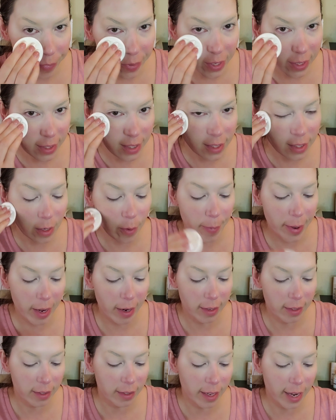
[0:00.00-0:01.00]
this is
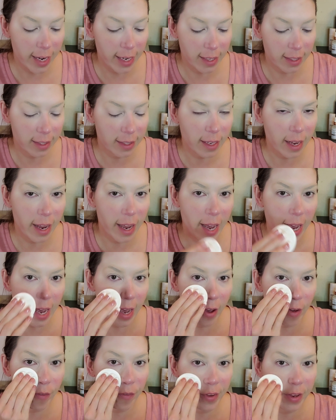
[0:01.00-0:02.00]
about as light as I
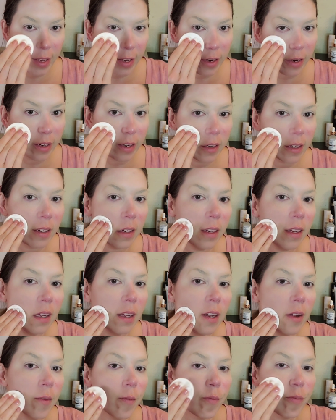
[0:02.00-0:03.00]
have here.
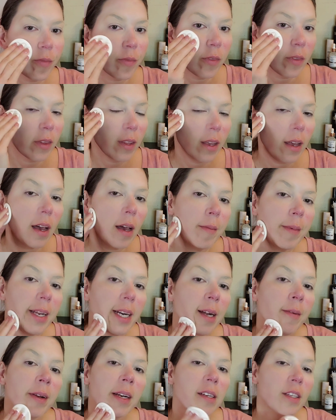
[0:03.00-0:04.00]
I
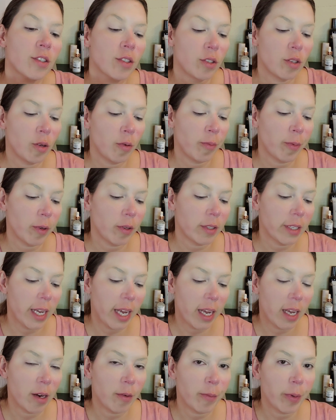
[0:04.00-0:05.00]
mean, I'm not a super
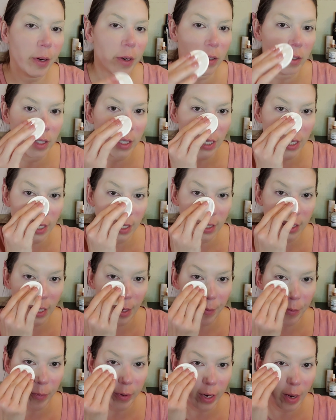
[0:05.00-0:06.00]
tan person
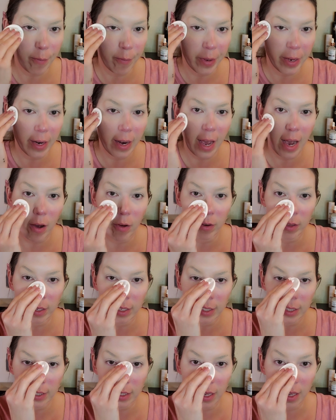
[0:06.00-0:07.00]
except when I've been out in
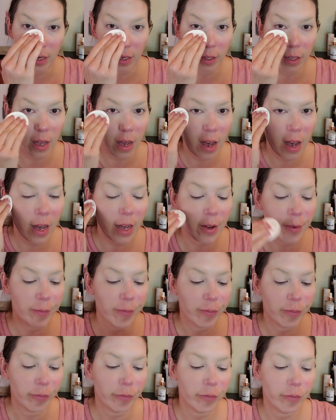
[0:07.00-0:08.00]
the sun a lot.
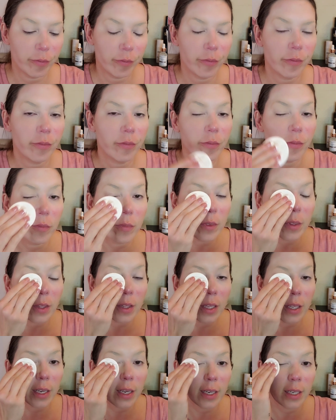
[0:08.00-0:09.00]

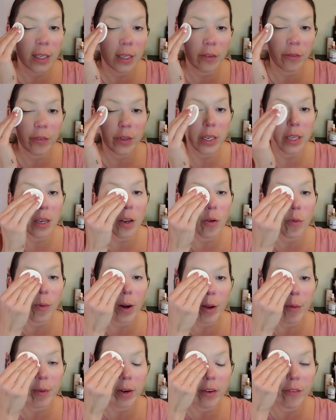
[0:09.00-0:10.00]
Like I did a video
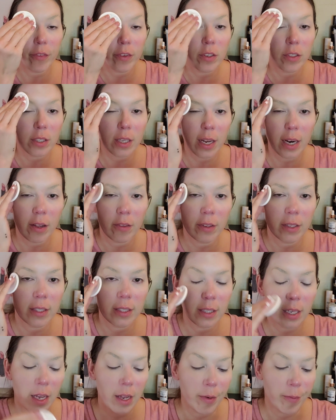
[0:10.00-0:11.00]
right when I first got out in the
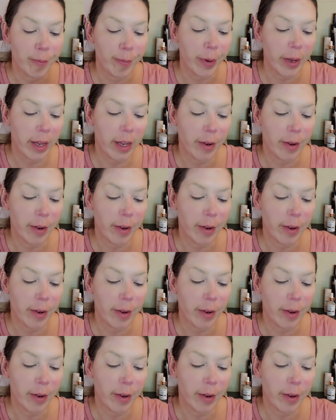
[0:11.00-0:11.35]
sun,